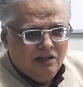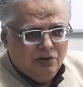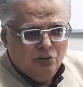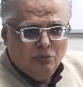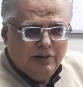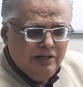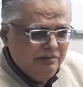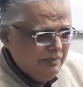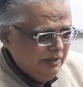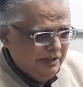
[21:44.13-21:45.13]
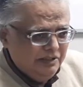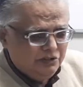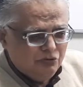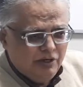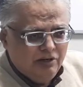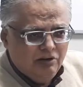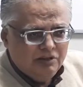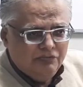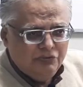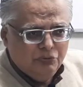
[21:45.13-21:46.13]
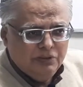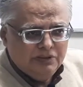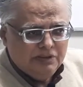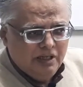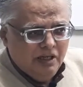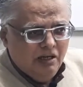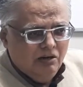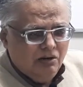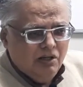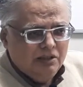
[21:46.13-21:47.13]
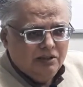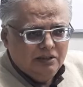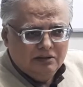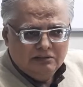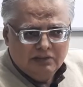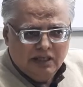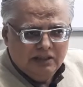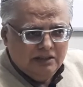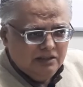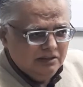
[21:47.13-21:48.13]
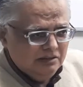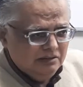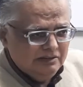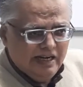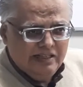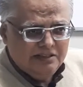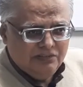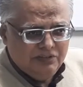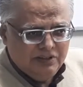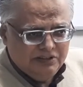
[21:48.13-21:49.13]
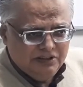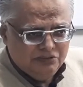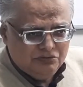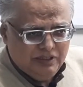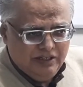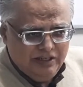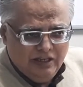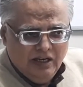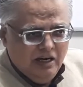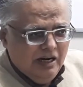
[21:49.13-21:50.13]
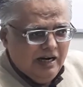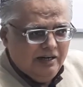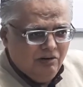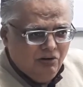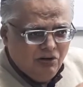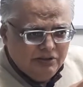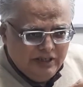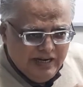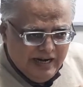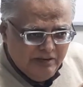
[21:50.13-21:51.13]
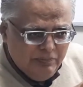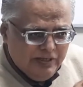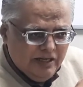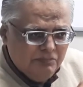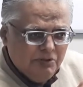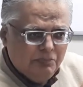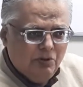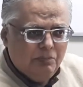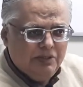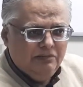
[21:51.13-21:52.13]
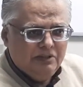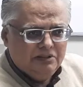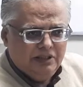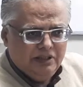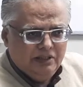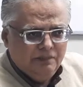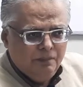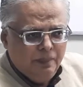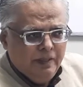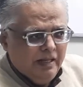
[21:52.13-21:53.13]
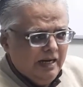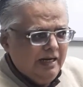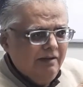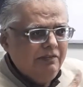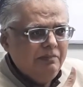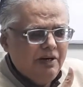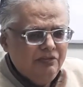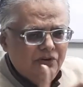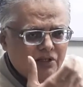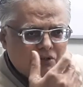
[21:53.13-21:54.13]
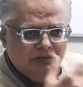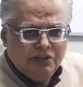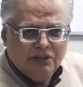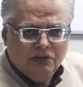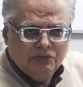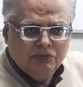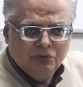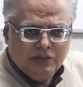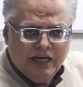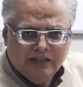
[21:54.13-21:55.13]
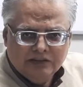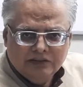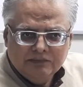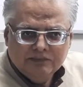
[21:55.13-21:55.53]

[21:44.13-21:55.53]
Nobody, he destroyed all the feudals, all the, all the knights of the Russian society and all the land became the property of the state. And everybody worked on, the, on those lands.